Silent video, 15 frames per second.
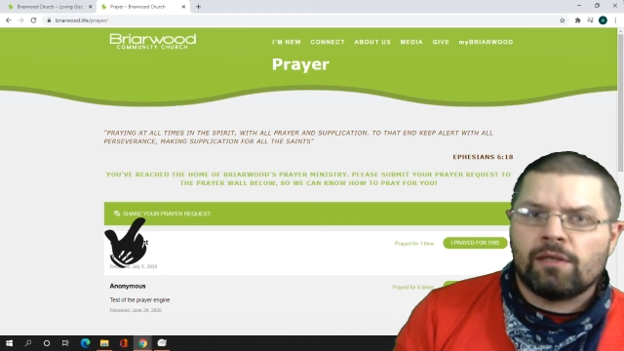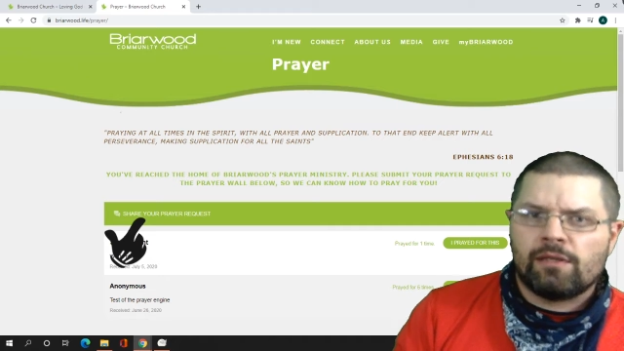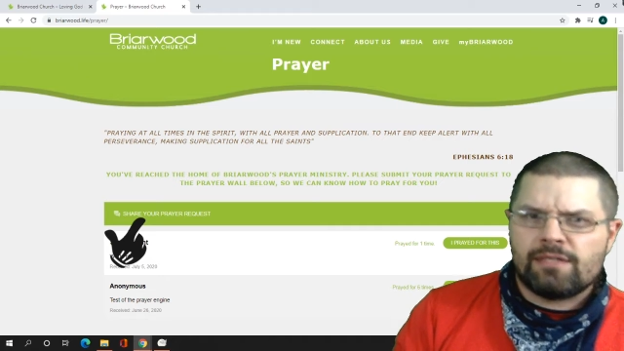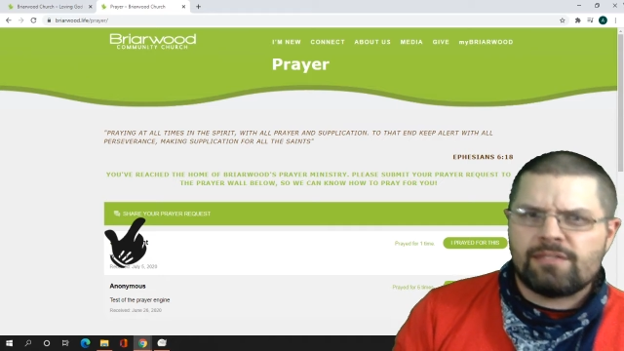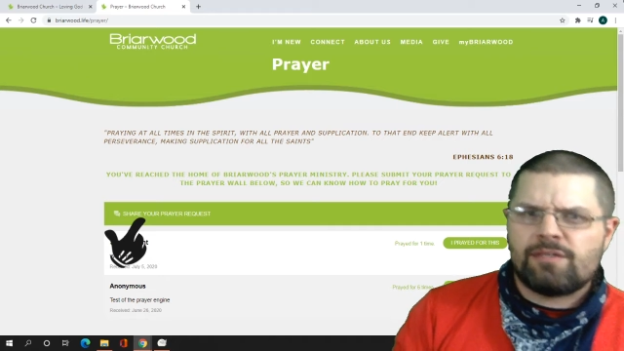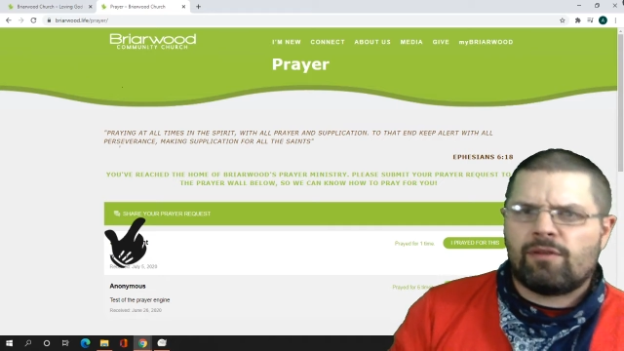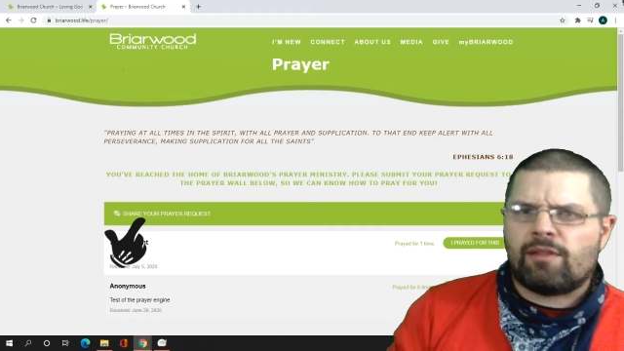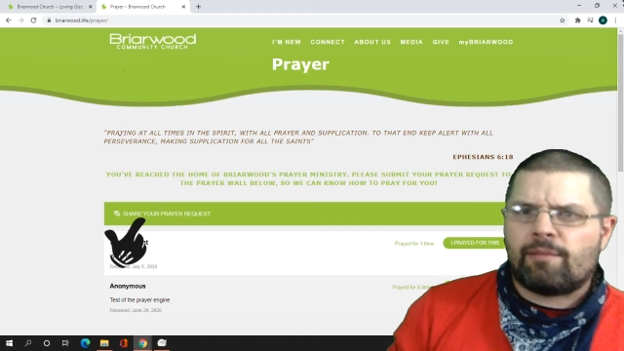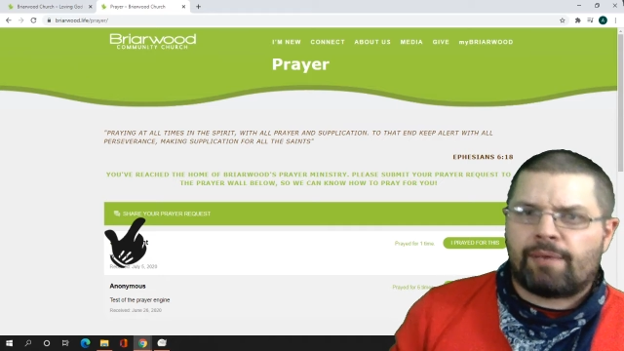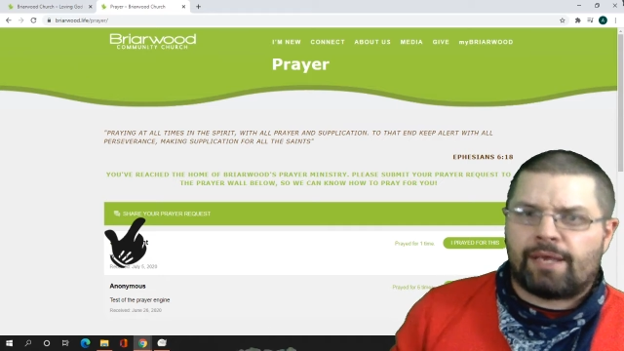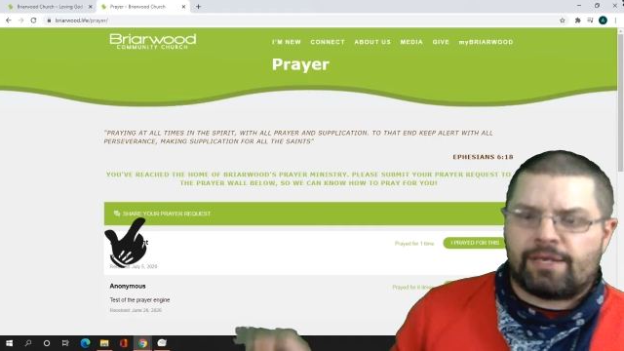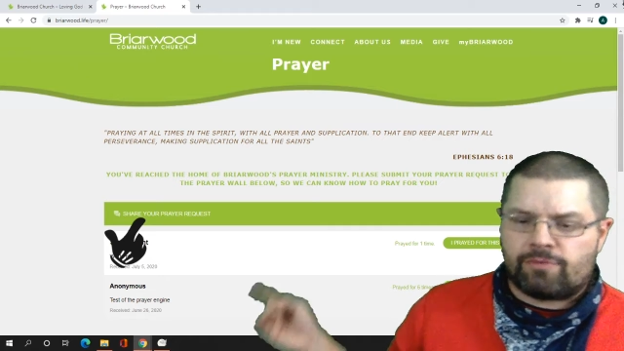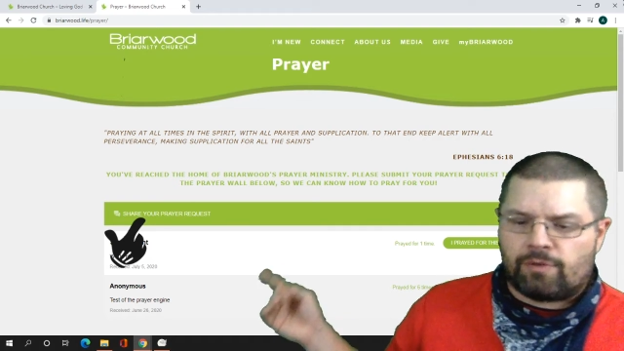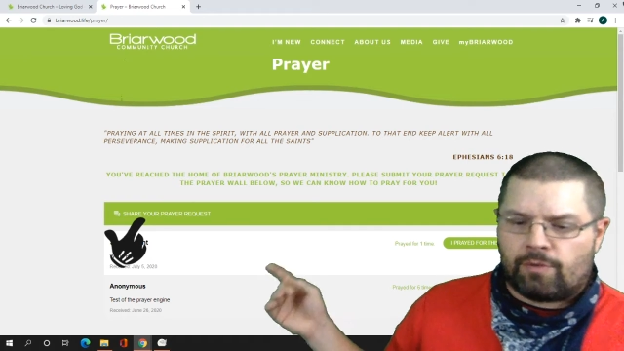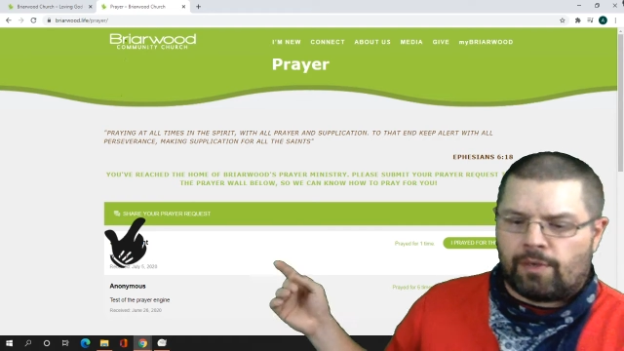Let's go to that
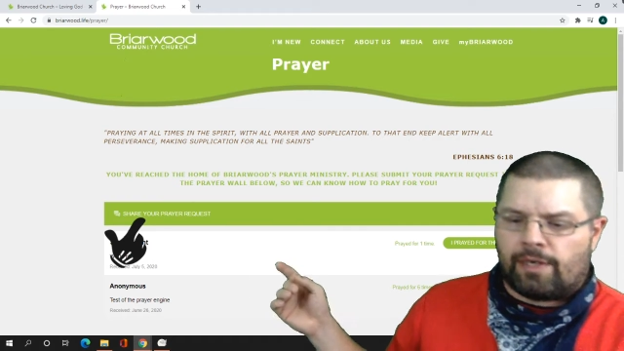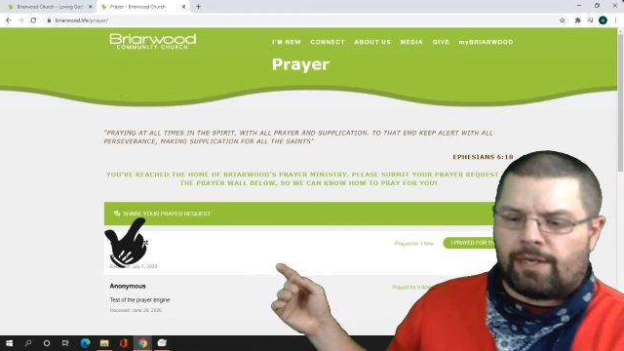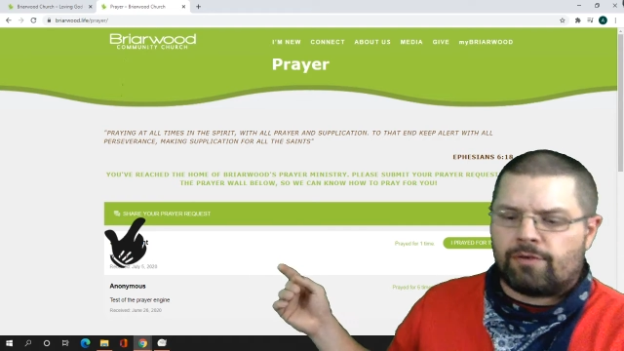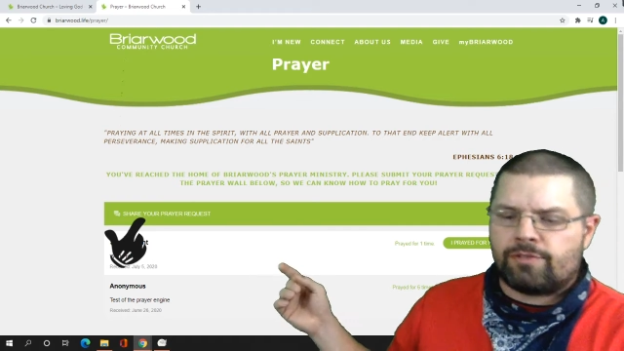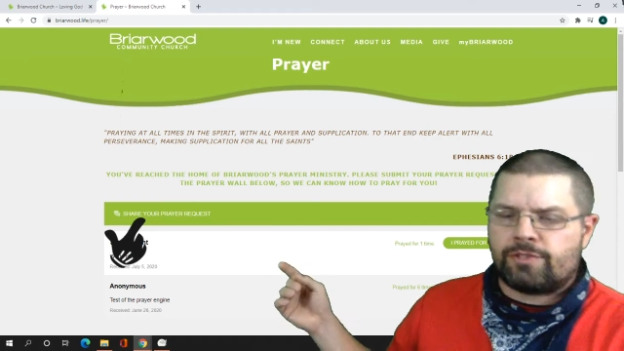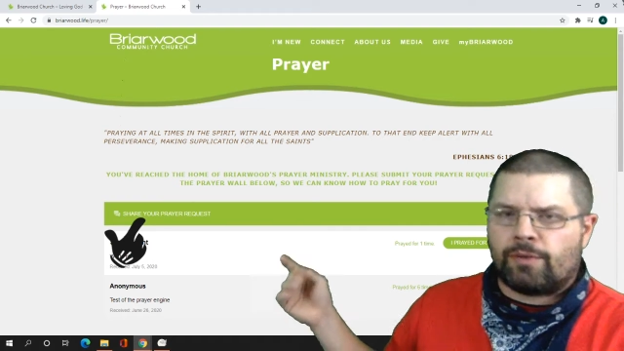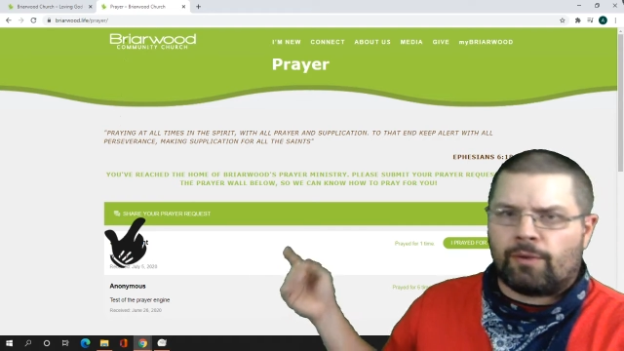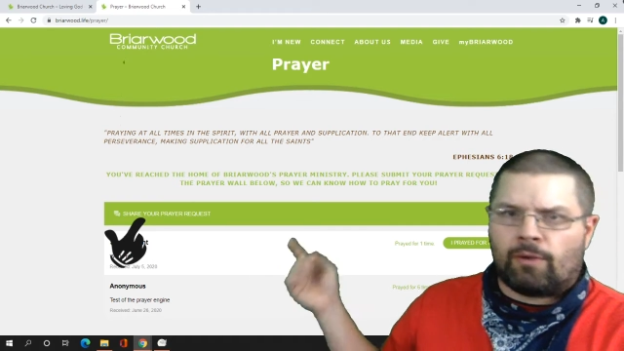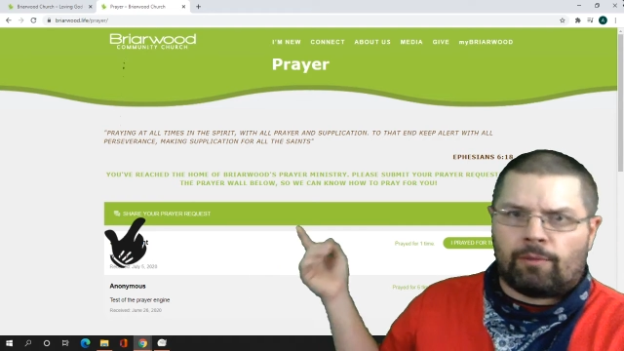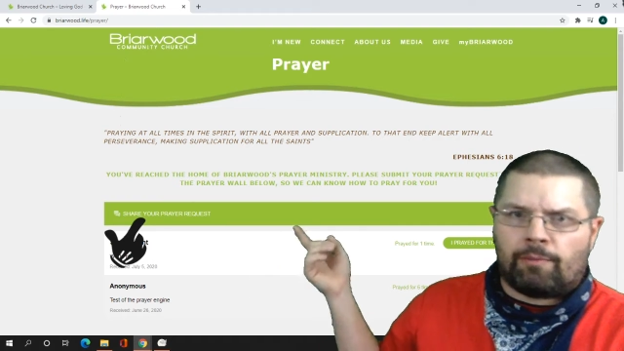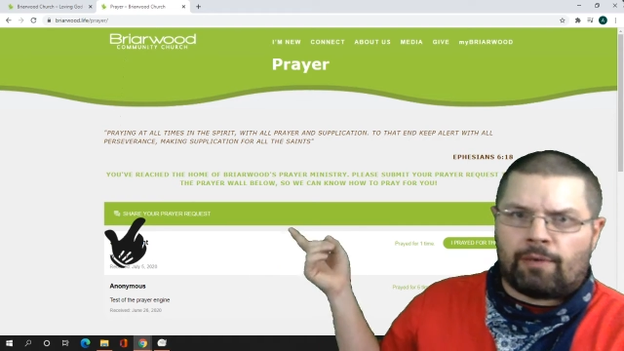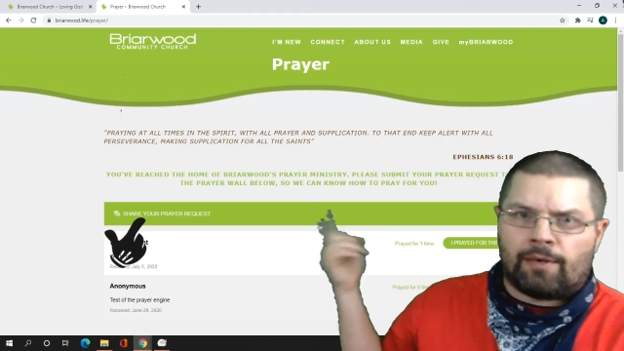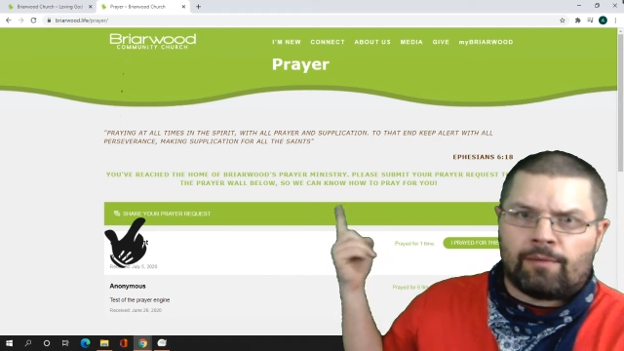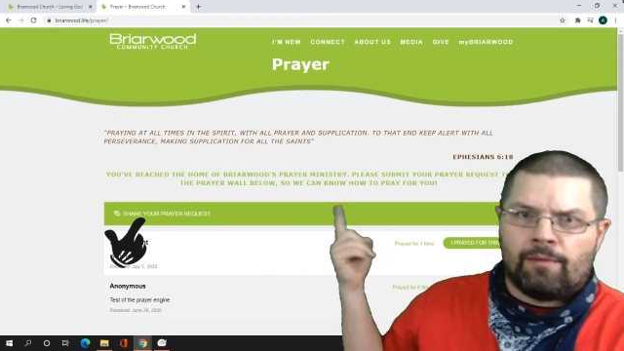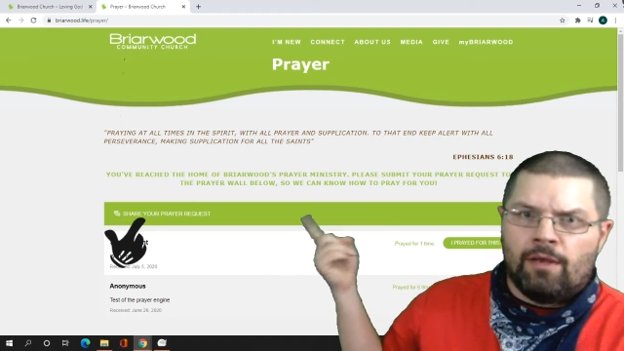page real quick and I'll show you all
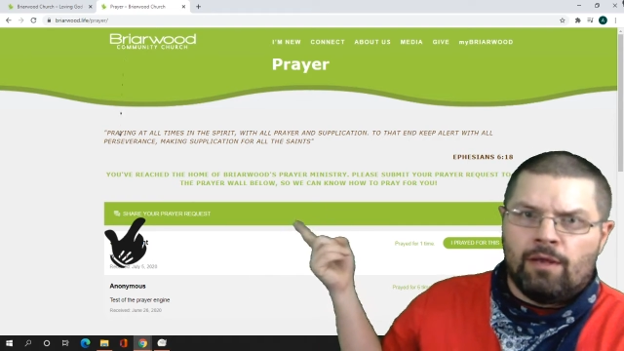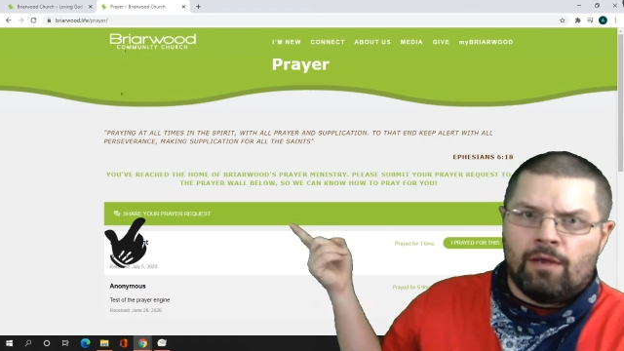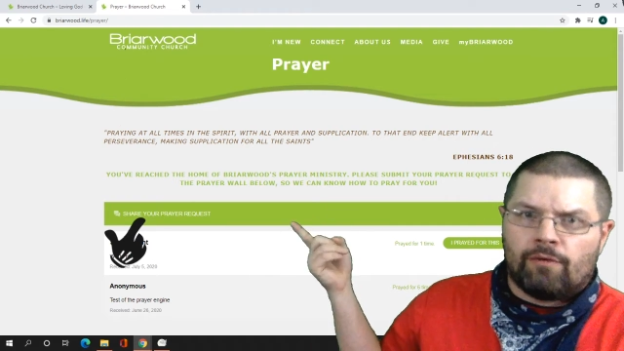about it.